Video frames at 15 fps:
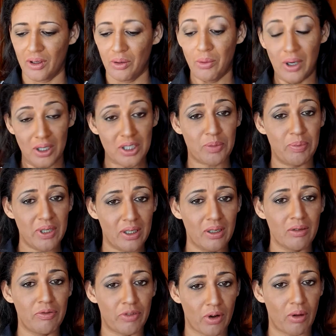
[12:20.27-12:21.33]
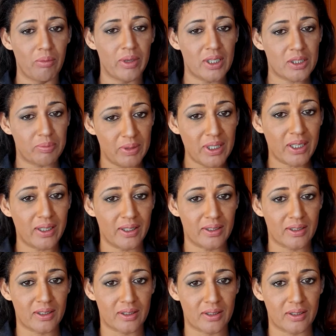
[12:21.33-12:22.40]
Well, speaking from
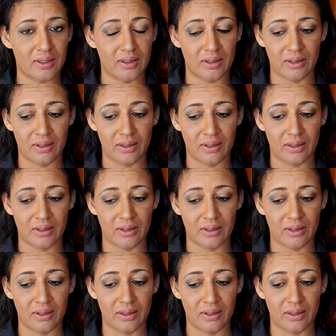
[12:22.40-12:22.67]
experience,